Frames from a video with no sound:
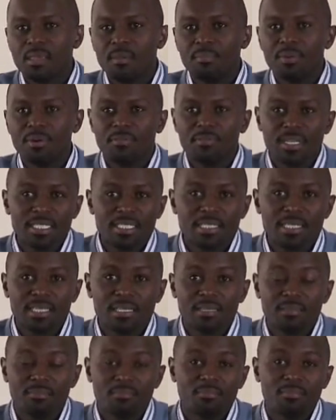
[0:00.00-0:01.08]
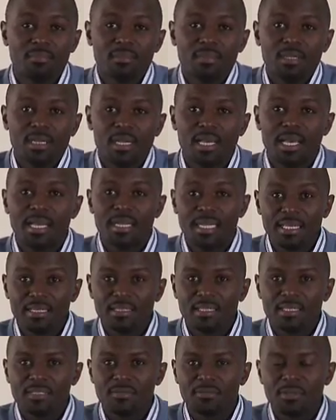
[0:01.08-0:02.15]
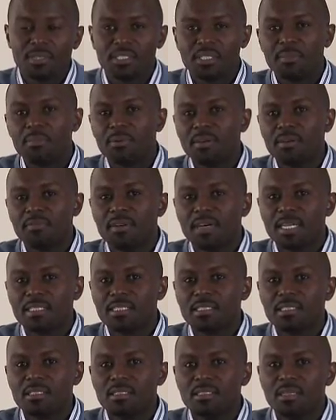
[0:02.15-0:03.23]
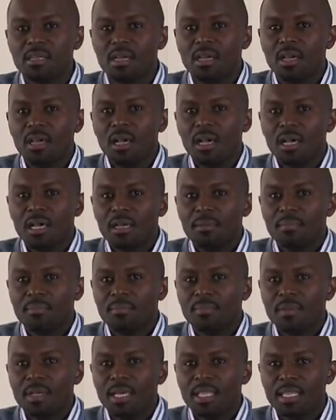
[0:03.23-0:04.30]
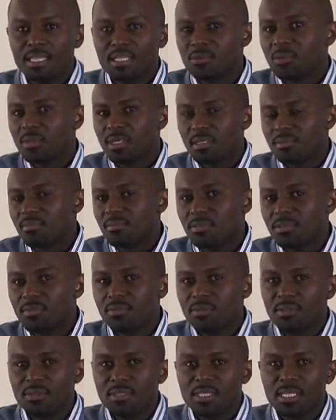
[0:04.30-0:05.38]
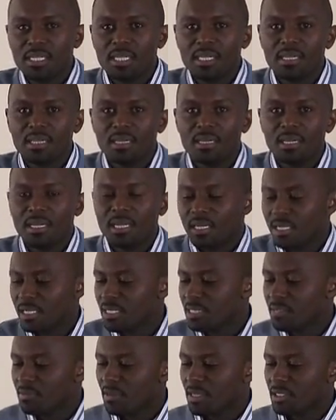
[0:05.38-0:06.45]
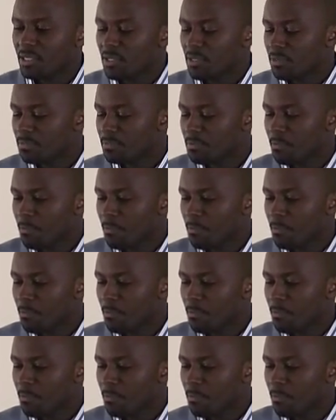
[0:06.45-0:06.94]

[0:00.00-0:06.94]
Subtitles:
preventing an illness, for example, a vaccine, and that's what falls under an intervention.